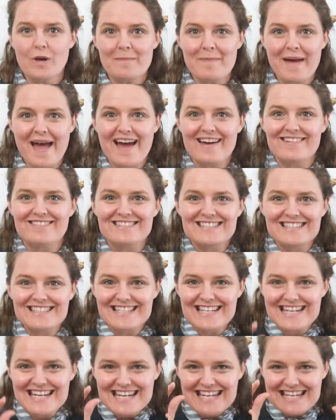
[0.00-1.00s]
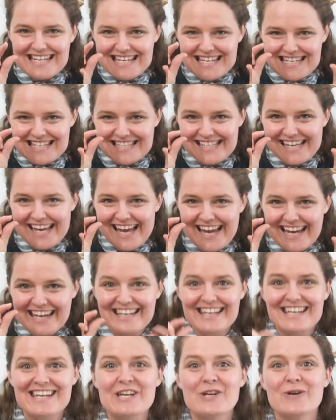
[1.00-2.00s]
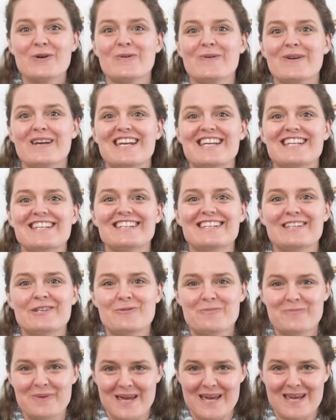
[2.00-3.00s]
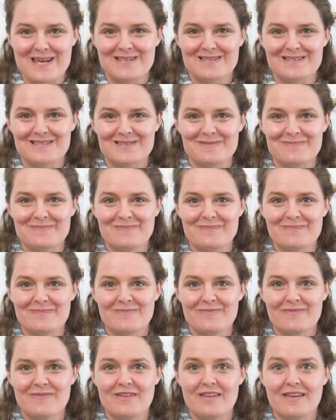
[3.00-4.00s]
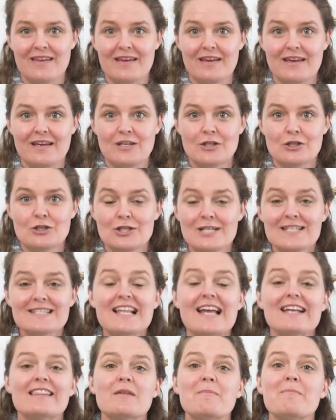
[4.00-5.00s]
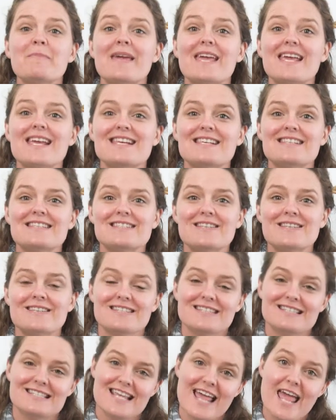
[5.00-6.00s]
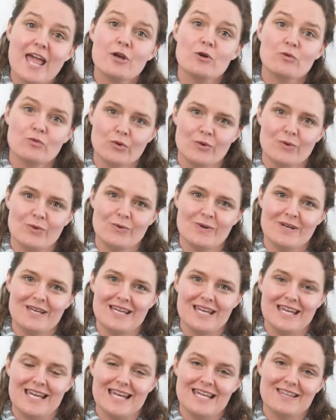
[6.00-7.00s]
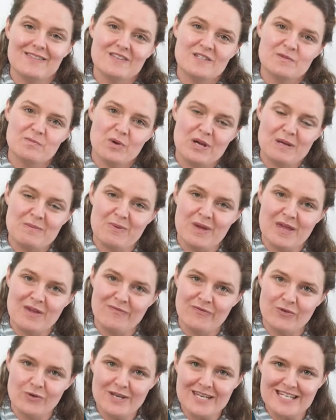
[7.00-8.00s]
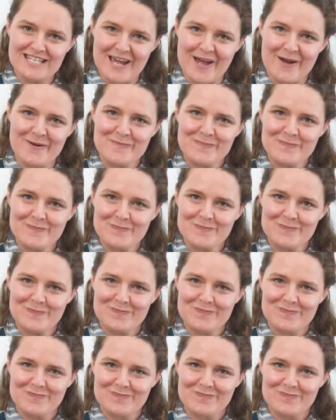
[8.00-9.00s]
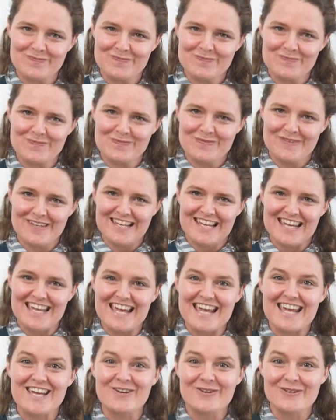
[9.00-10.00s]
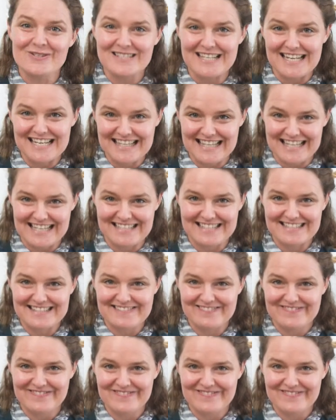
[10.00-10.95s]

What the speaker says: about teeny tiny green little peas. Just like the peas Zeg grew in the spring pea foodie tale. It goes like this.